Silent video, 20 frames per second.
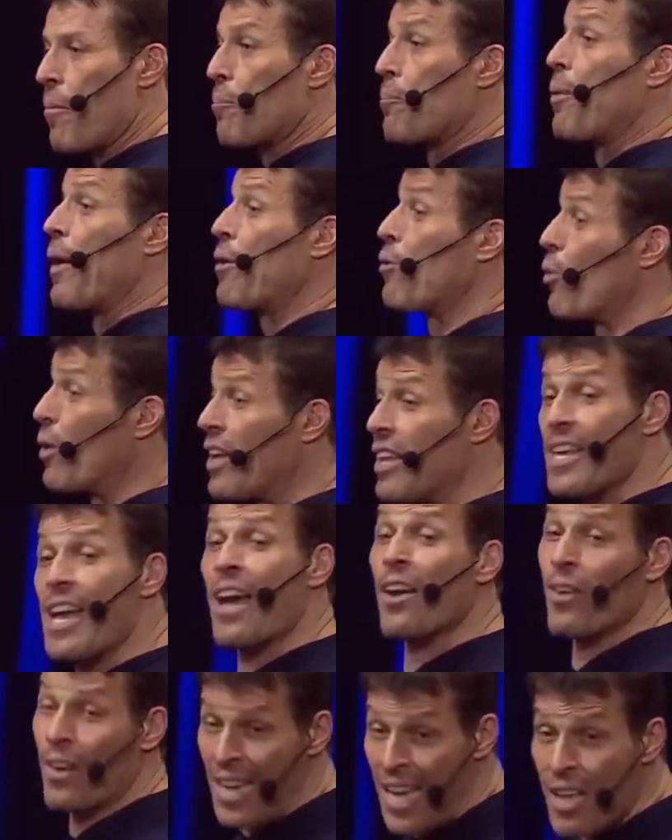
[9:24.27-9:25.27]
But really
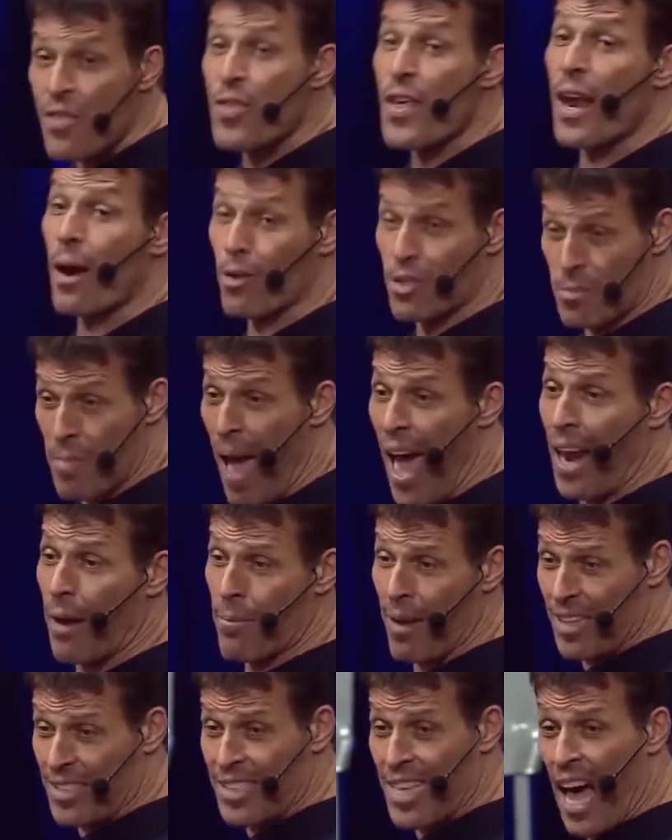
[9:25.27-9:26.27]
underneath it, I was mad
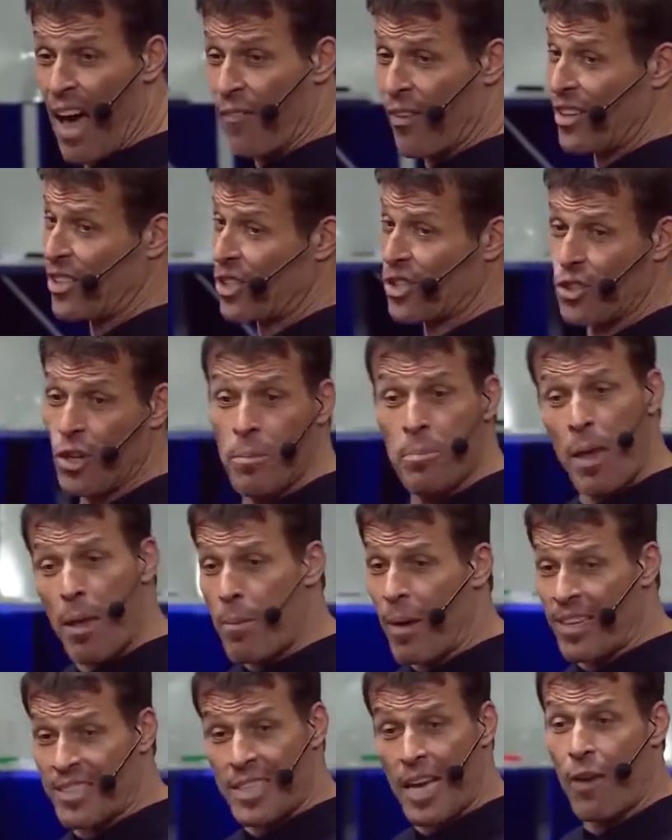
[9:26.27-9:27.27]
at myself. I just couldn't beat
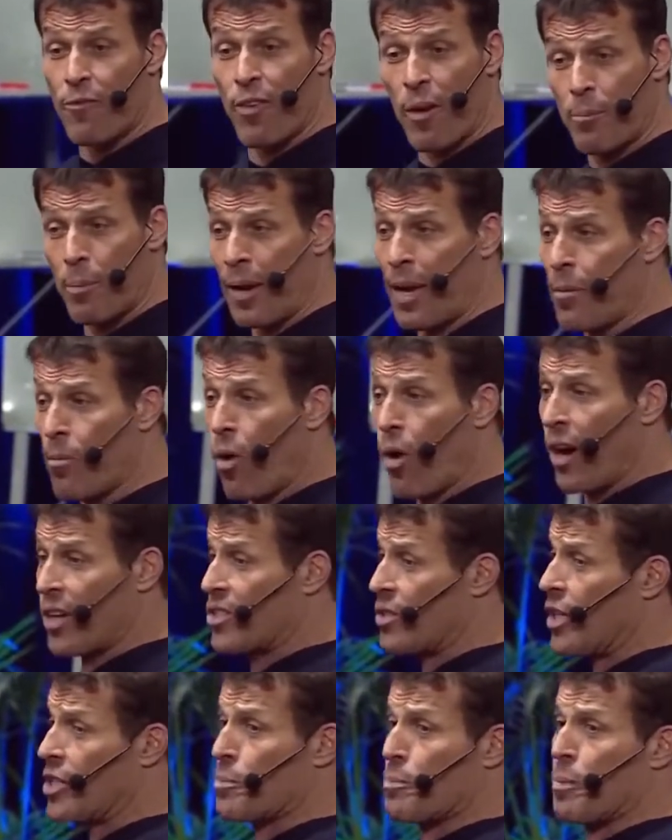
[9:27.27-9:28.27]
myself up anymore,
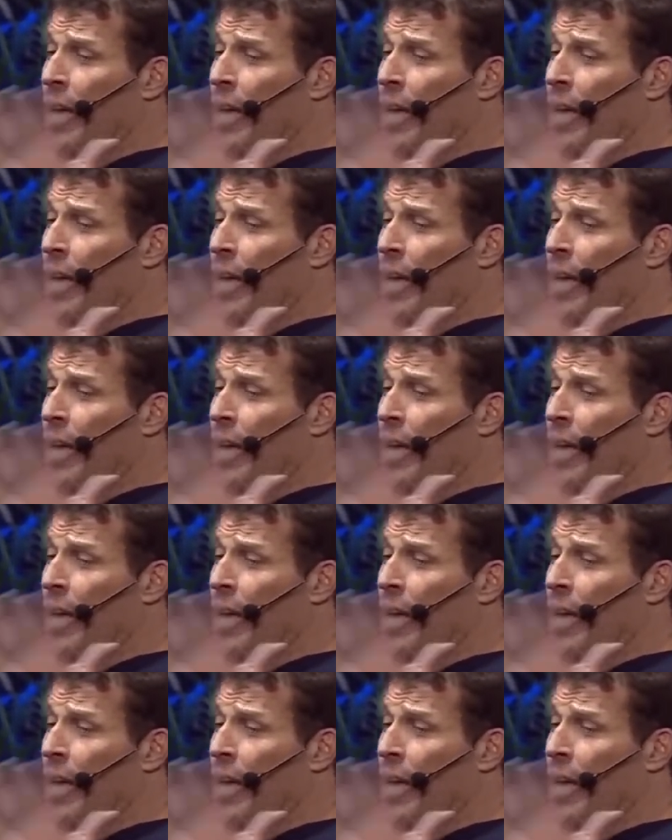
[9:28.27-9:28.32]
so I was